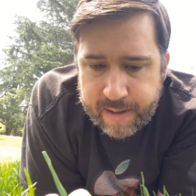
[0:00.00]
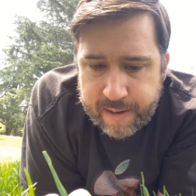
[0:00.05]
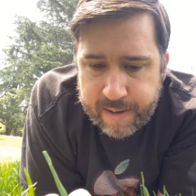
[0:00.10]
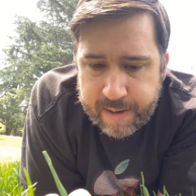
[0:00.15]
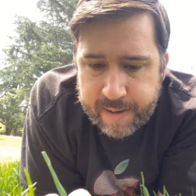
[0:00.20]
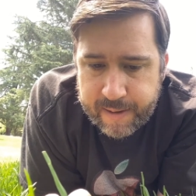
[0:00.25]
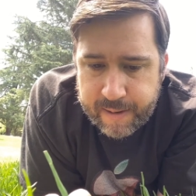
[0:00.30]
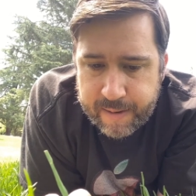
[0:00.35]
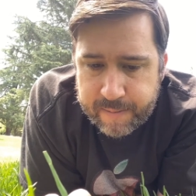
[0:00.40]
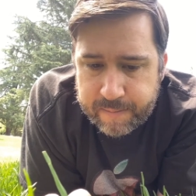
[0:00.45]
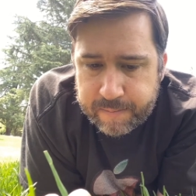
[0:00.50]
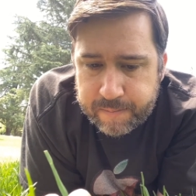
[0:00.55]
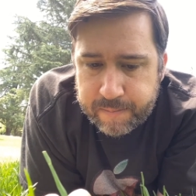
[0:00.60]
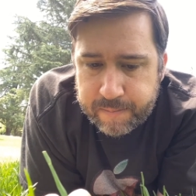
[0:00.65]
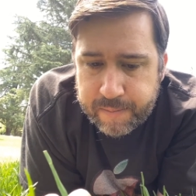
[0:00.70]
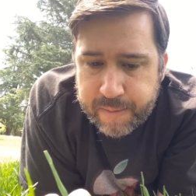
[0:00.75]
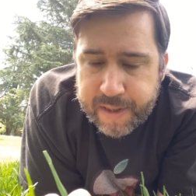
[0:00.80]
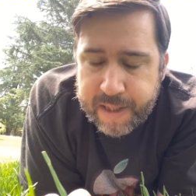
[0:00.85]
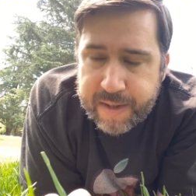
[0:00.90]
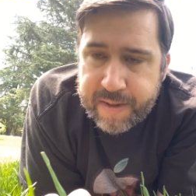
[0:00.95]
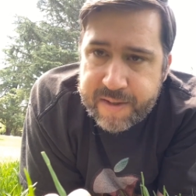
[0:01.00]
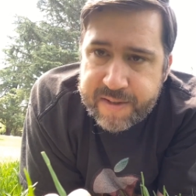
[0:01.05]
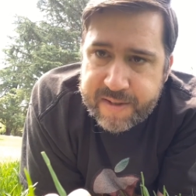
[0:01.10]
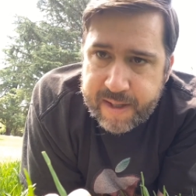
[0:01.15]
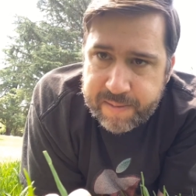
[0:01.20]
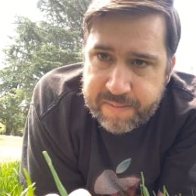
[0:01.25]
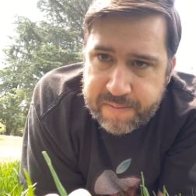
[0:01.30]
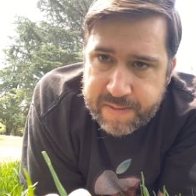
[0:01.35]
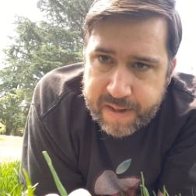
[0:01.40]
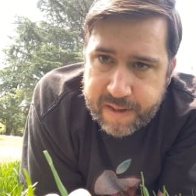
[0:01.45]
But at the
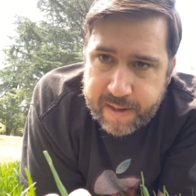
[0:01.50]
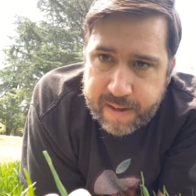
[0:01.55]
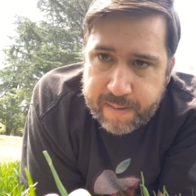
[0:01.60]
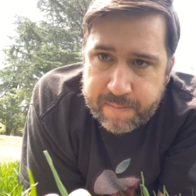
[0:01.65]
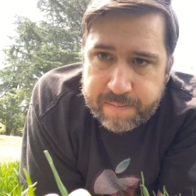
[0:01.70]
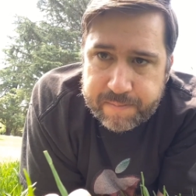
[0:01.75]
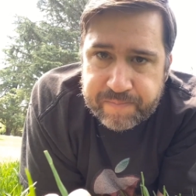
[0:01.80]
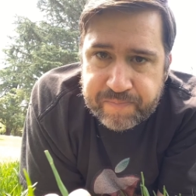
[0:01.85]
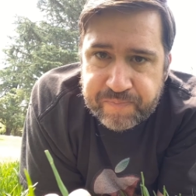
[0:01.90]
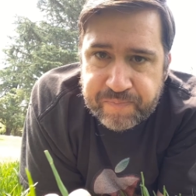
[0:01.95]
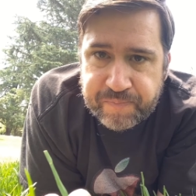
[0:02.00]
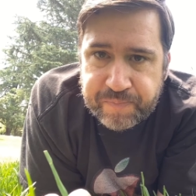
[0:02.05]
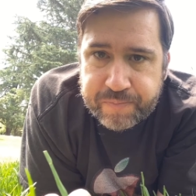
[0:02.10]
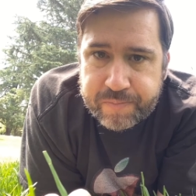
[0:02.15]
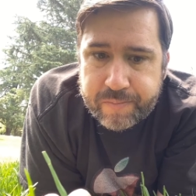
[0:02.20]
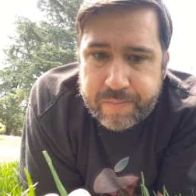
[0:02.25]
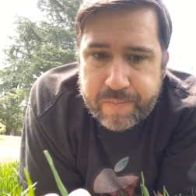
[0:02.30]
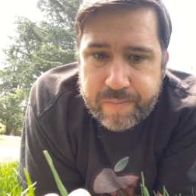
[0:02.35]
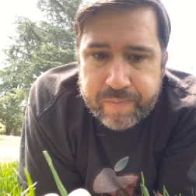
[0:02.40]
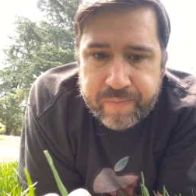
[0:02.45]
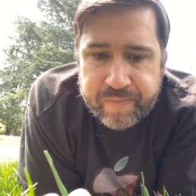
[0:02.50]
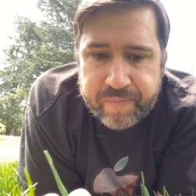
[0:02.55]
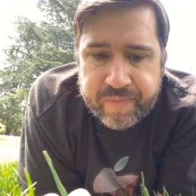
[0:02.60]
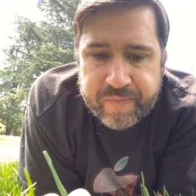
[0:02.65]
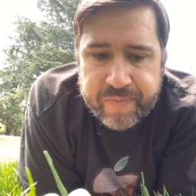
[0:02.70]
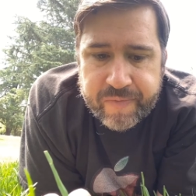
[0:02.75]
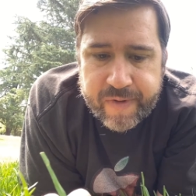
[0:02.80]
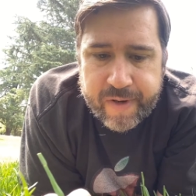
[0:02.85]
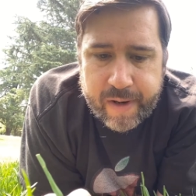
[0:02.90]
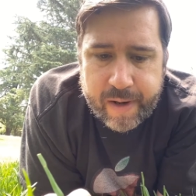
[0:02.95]
same time,
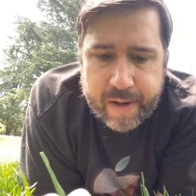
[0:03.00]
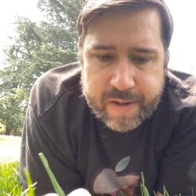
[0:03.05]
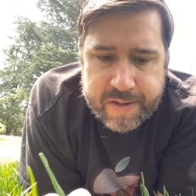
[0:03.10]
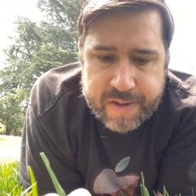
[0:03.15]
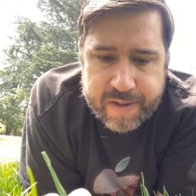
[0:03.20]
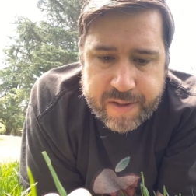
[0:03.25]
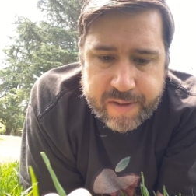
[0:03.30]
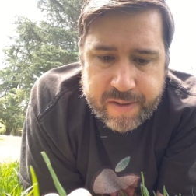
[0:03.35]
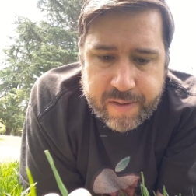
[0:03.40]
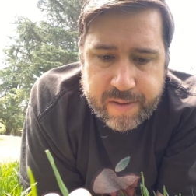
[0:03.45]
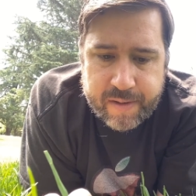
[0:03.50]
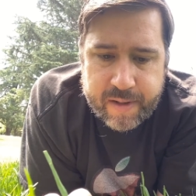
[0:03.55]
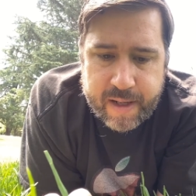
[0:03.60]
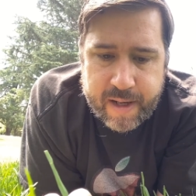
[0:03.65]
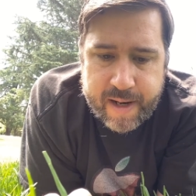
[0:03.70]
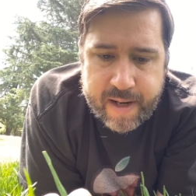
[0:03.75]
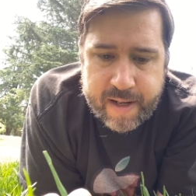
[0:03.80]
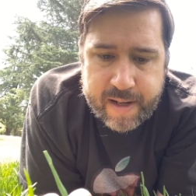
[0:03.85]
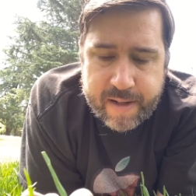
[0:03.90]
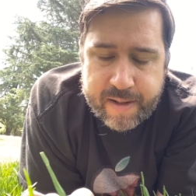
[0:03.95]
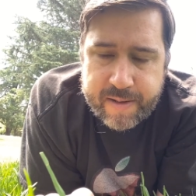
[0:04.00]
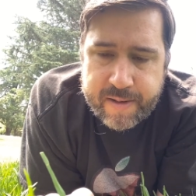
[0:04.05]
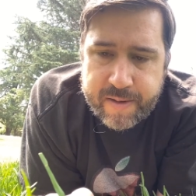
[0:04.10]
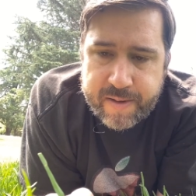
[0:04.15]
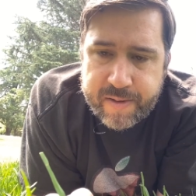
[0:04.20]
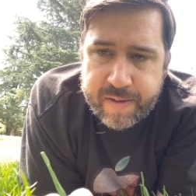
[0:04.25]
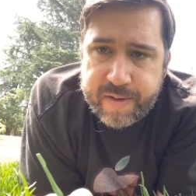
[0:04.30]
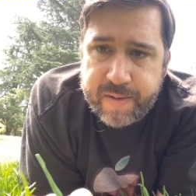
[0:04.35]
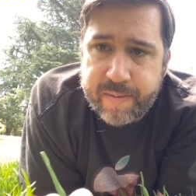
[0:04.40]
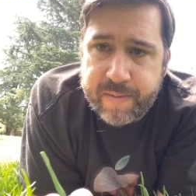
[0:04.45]
I also knew that I needed to
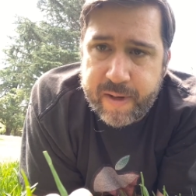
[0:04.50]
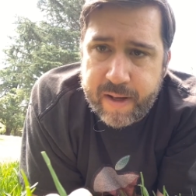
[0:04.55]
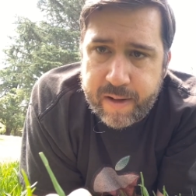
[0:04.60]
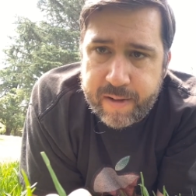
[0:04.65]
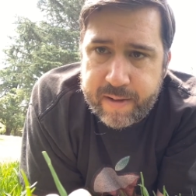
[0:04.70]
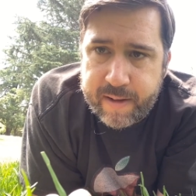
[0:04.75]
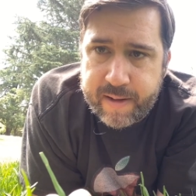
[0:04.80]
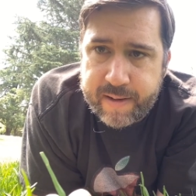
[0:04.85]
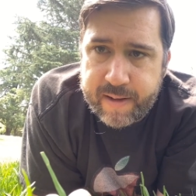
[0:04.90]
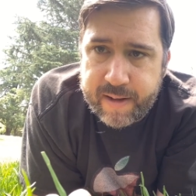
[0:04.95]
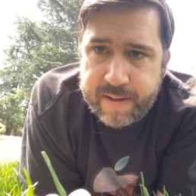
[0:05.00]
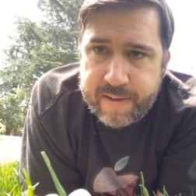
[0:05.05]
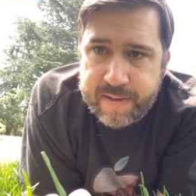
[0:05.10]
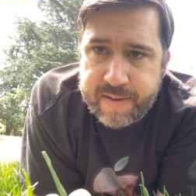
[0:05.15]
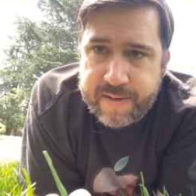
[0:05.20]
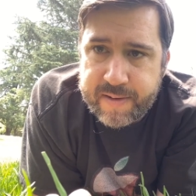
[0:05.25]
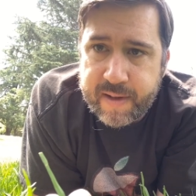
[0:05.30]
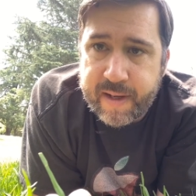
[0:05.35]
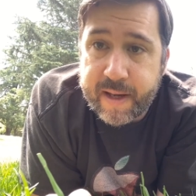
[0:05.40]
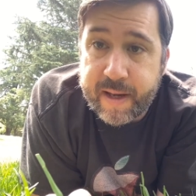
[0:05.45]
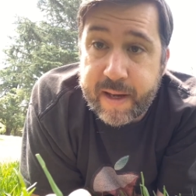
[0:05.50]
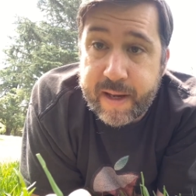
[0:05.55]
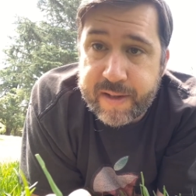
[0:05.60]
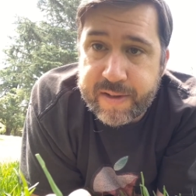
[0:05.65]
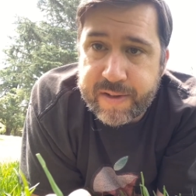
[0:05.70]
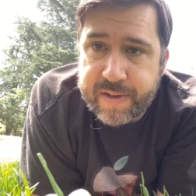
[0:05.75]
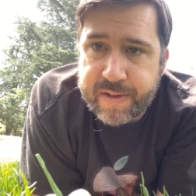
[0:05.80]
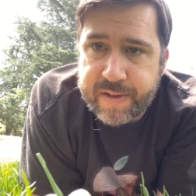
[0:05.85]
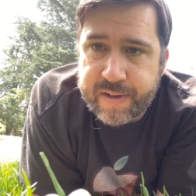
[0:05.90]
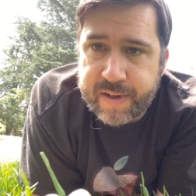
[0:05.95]
do some healthy things like
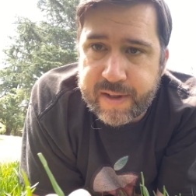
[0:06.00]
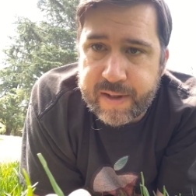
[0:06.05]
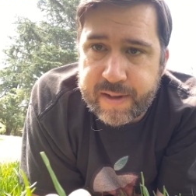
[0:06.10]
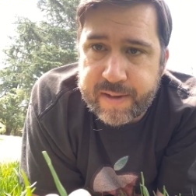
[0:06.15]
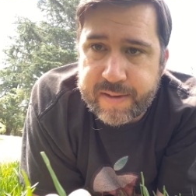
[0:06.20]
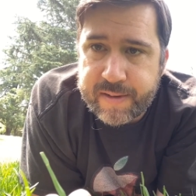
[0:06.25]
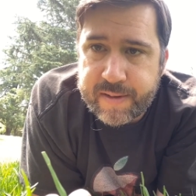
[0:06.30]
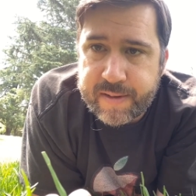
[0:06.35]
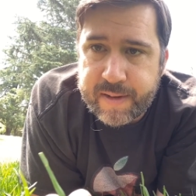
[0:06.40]
exercise.